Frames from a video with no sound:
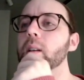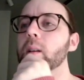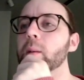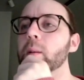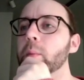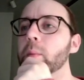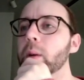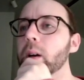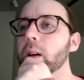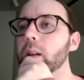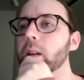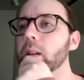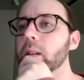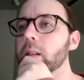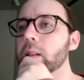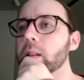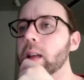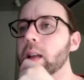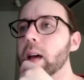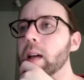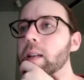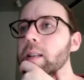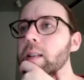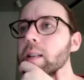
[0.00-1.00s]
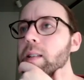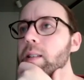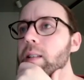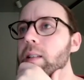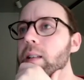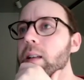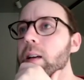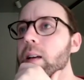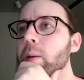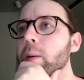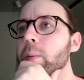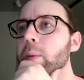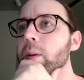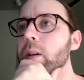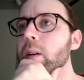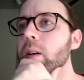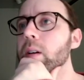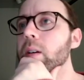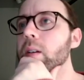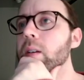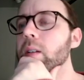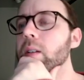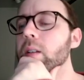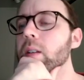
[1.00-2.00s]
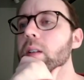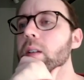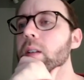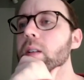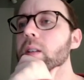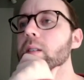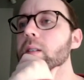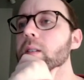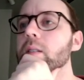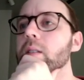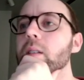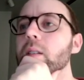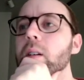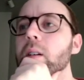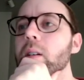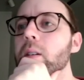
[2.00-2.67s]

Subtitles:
but that doesn't help at all. So